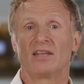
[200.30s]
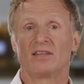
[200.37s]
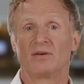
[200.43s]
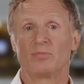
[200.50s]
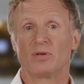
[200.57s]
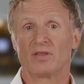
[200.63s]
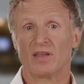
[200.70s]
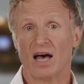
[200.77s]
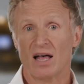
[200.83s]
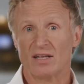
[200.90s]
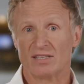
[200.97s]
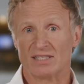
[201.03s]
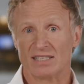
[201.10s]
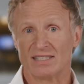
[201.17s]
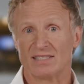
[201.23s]
the
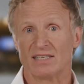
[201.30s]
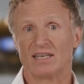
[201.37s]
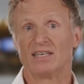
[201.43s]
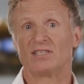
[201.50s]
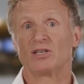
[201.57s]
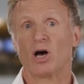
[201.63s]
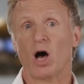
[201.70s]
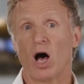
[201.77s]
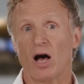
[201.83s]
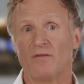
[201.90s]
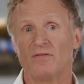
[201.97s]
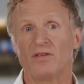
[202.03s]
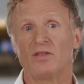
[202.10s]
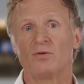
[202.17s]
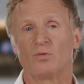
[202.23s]
pathologist is
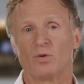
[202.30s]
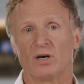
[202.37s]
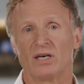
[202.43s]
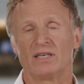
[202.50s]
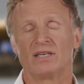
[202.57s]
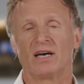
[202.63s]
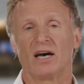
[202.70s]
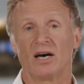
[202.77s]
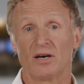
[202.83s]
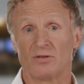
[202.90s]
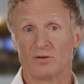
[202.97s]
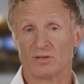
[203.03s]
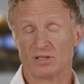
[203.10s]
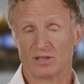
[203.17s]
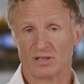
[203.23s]
often the one
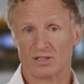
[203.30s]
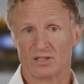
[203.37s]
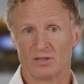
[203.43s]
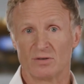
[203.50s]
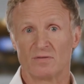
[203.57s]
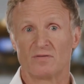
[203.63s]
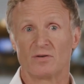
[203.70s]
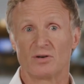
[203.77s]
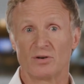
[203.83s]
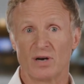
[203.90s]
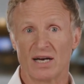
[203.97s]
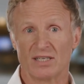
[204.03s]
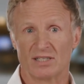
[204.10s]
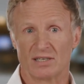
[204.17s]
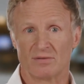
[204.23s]
others look to for
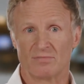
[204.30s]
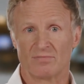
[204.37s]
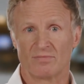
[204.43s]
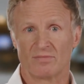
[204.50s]
direction.